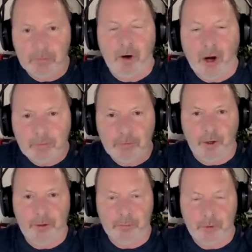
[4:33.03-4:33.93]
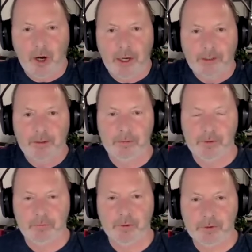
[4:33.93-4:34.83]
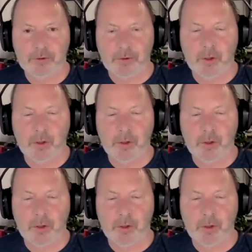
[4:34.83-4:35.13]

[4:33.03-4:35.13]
godfather product. It was the first